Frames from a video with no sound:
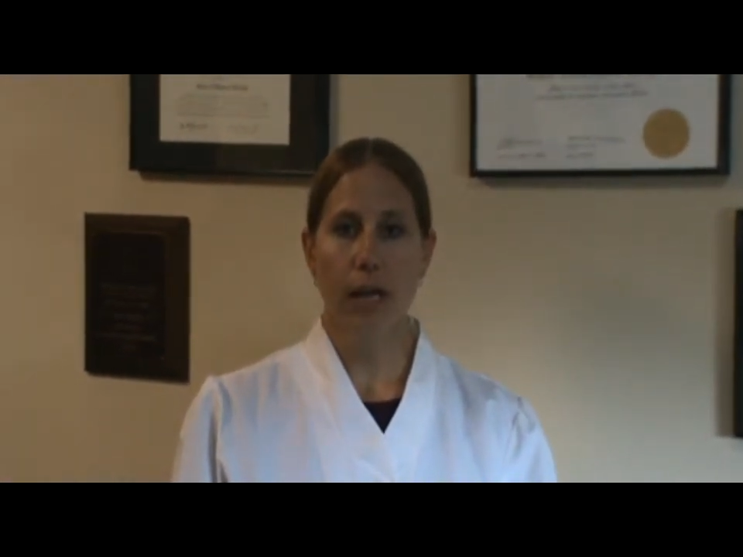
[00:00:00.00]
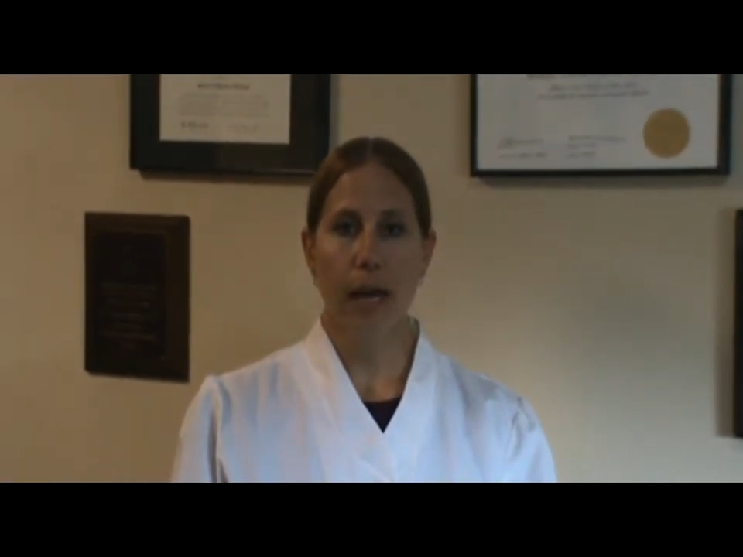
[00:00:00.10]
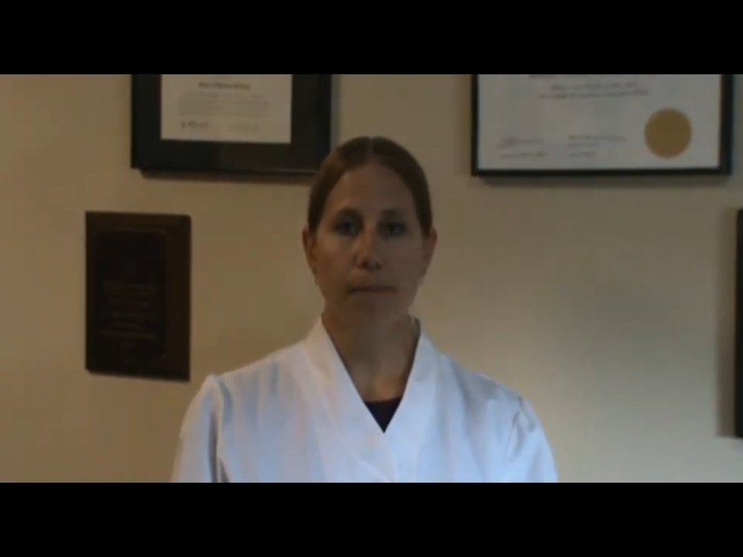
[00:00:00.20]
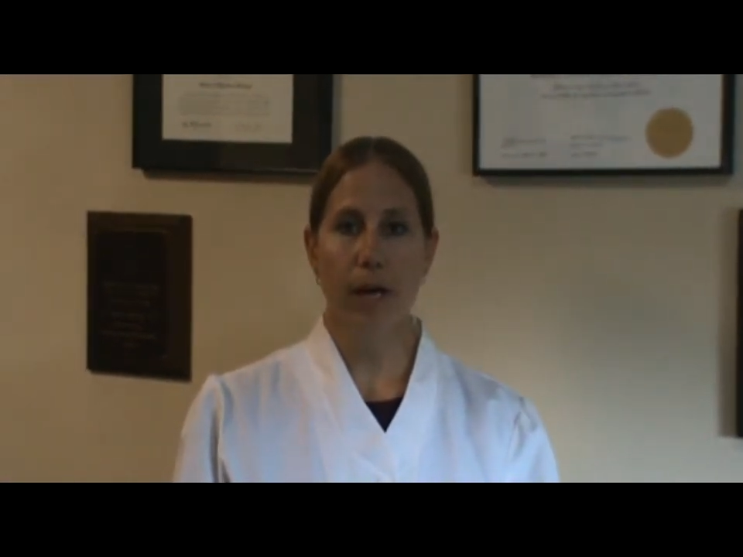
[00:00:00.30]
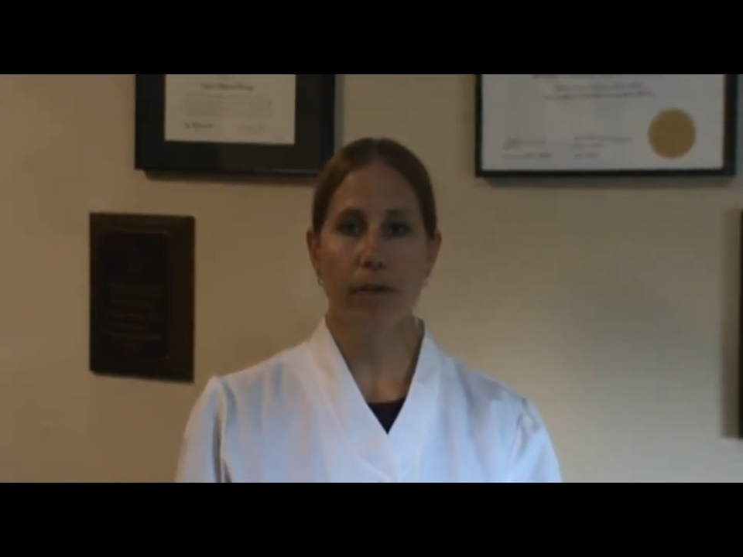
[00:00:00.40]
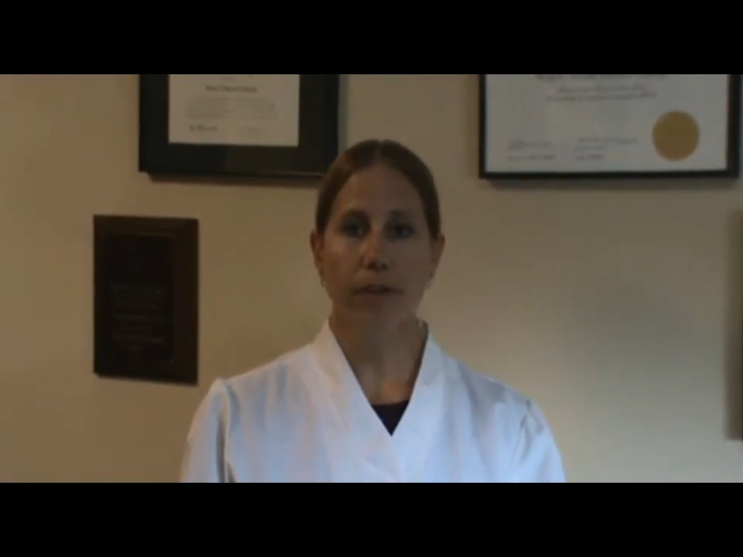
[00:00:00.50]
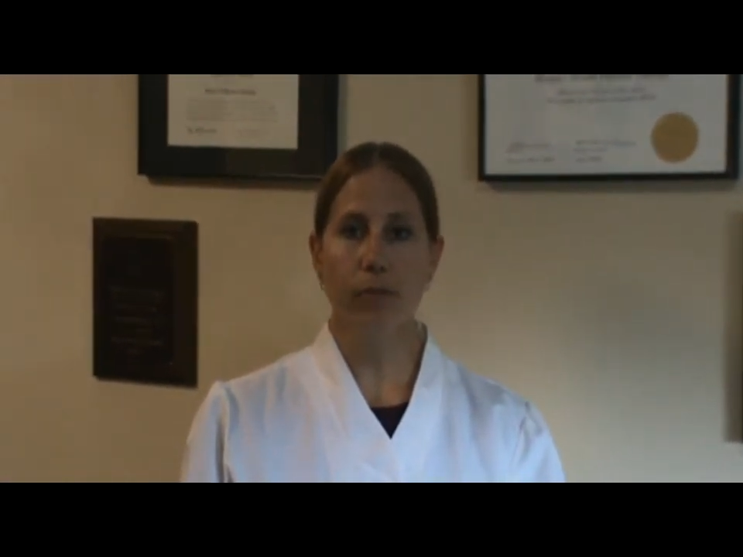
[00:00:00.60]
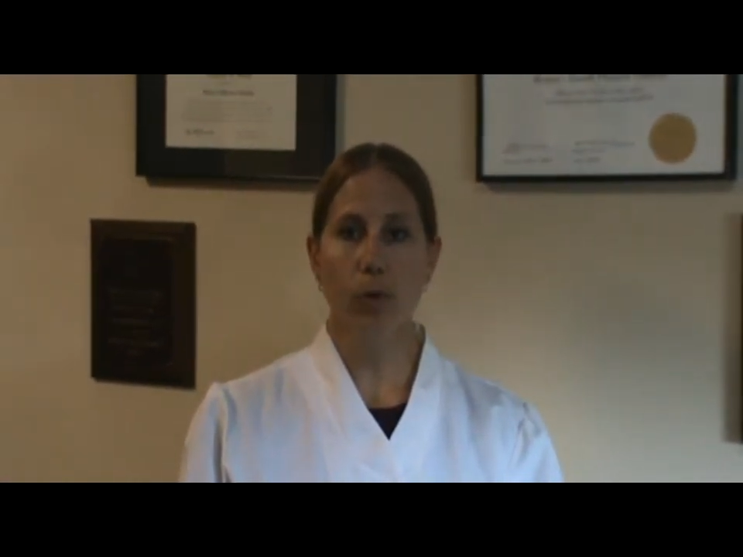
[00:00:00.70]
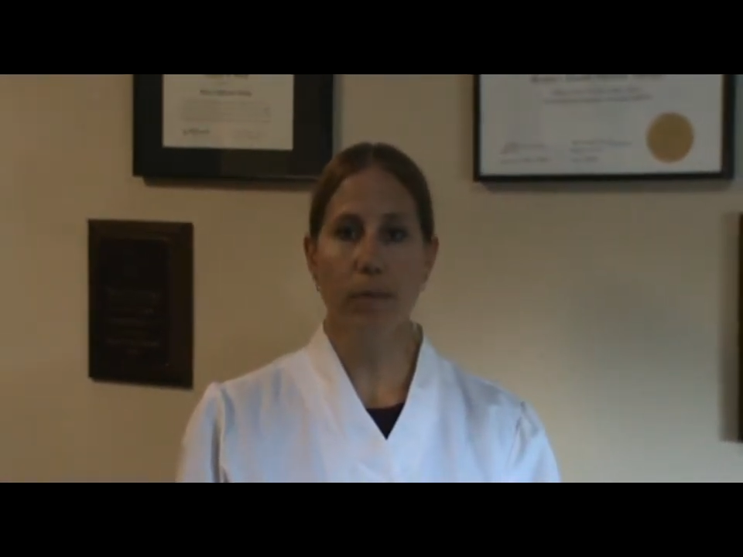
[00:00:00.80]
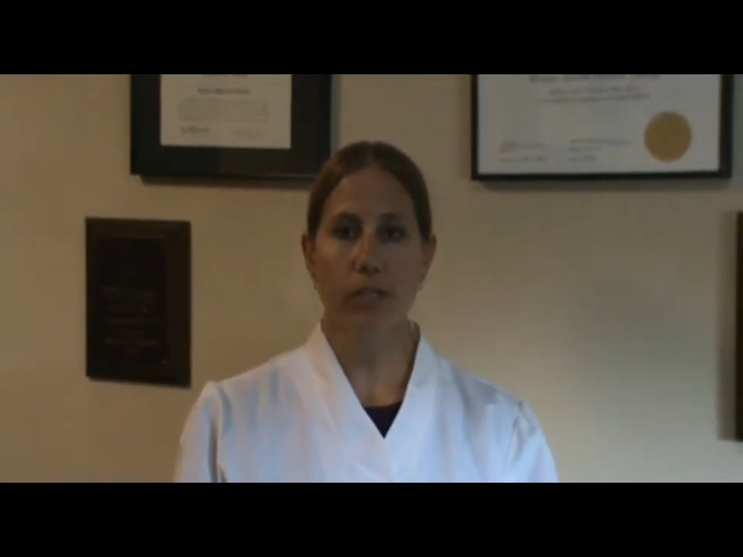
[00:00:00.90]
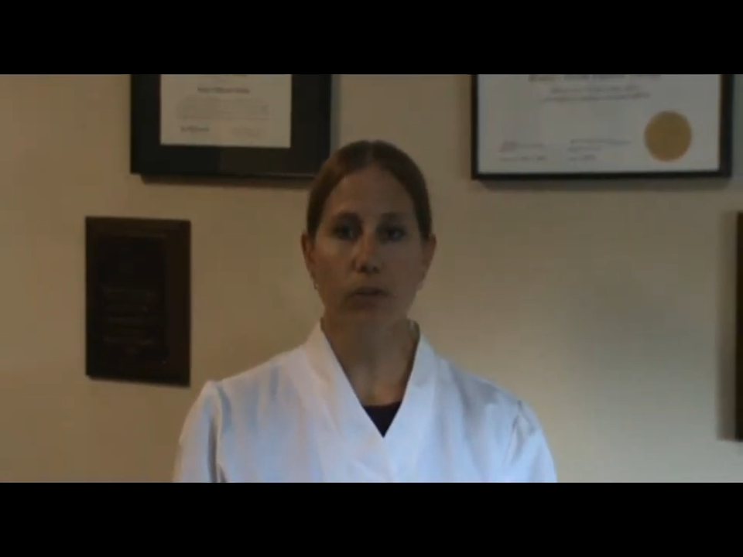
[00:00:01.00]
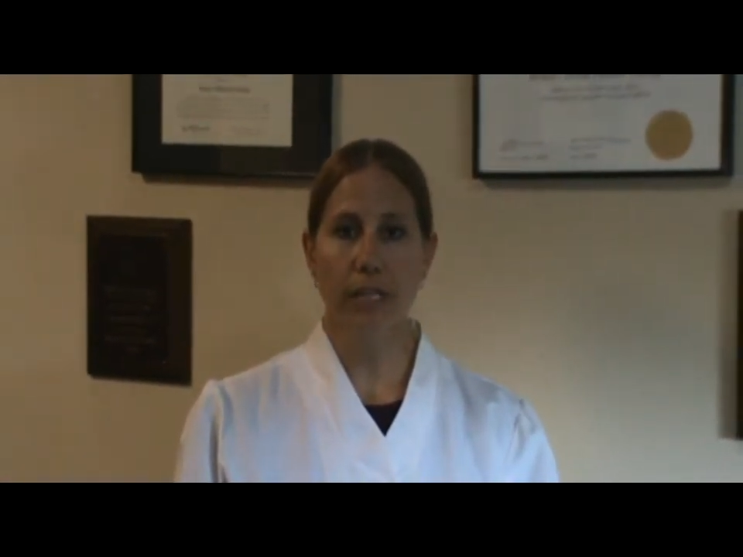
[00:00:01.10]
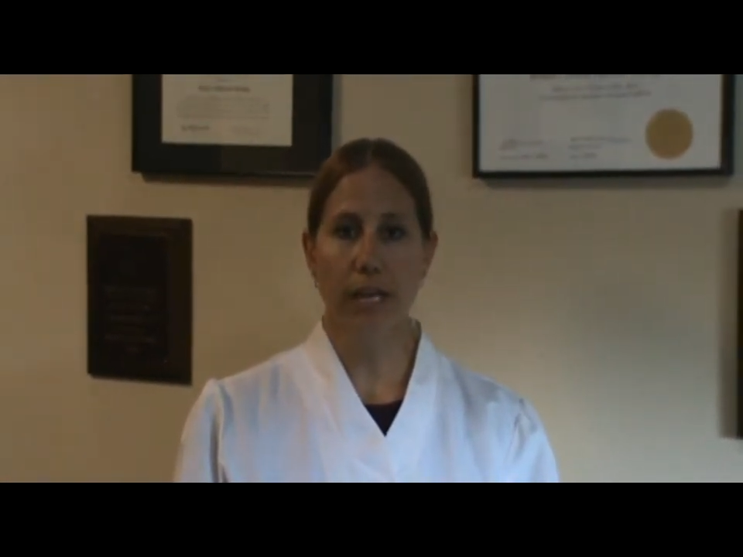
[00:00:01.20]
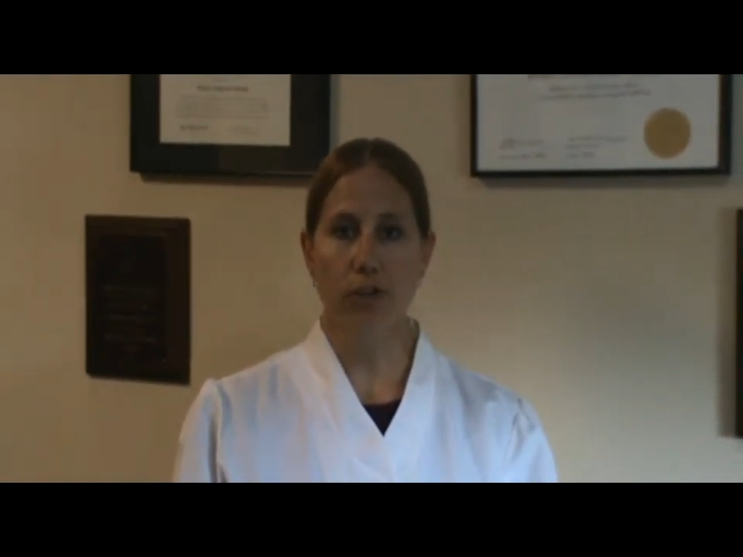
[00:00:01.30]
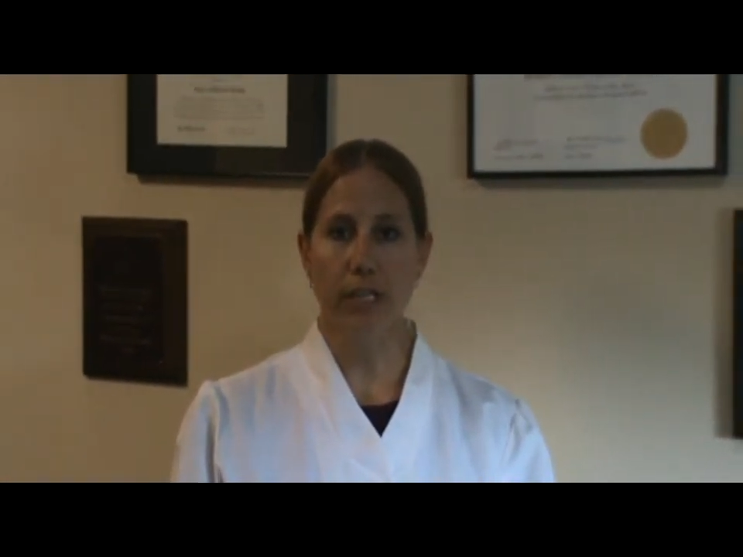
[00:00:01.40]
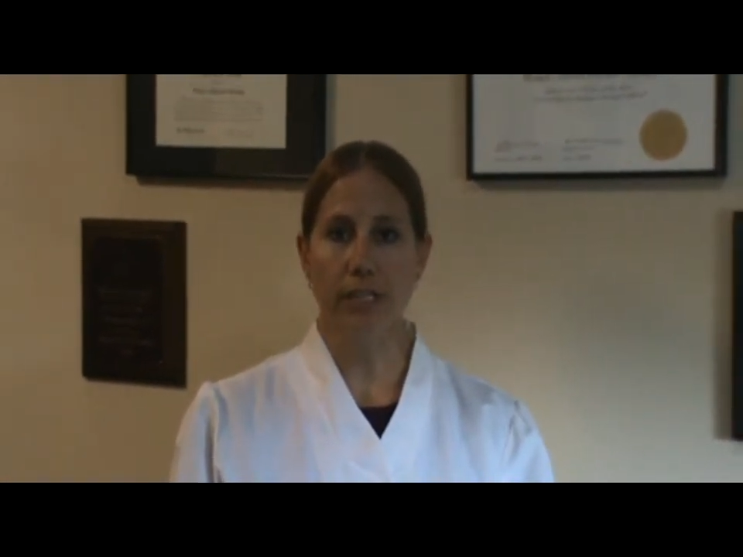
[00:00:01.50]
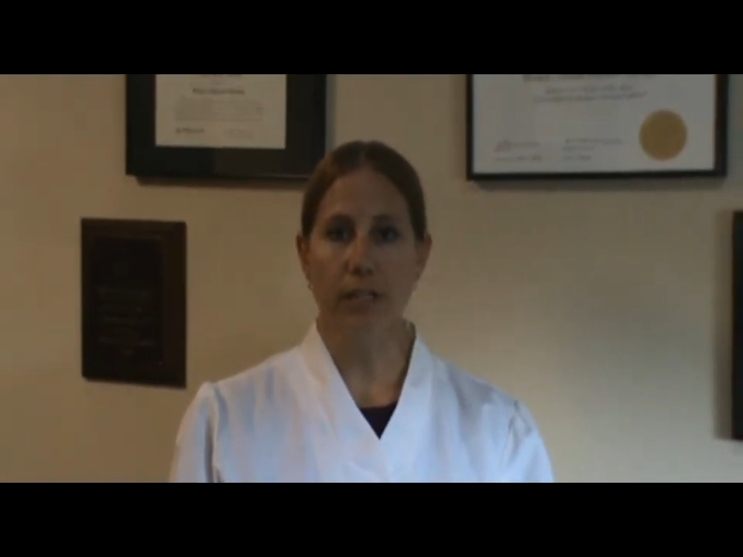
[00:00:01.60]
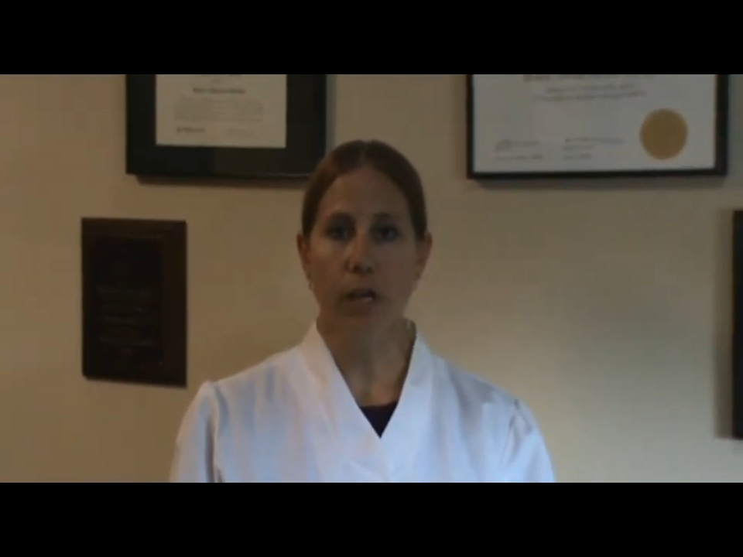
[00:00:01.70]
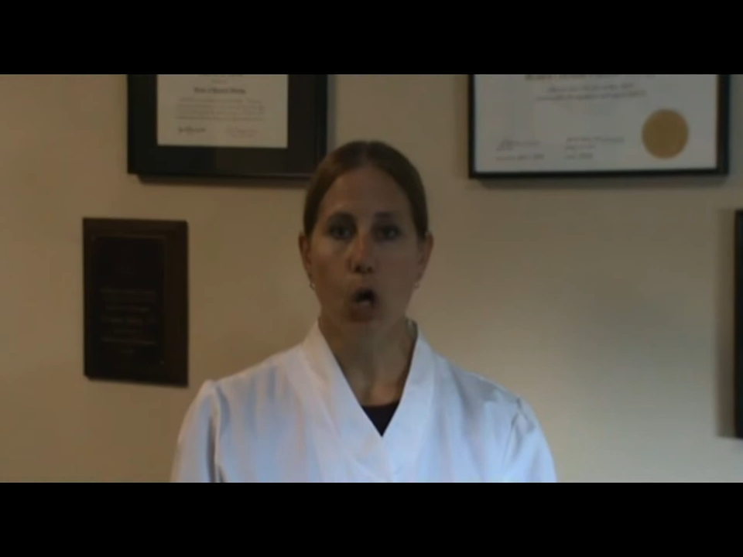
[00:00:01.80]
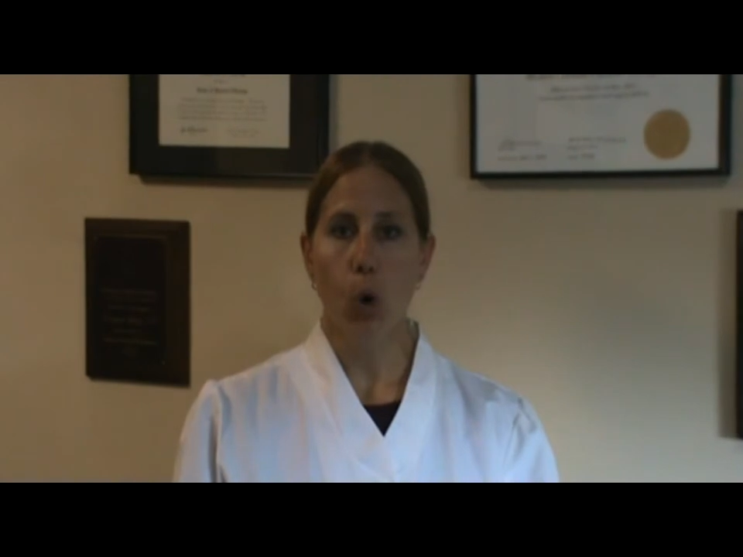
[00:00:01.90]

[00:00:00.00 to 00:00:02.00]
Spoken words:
and pelvic floor muscle tenderness,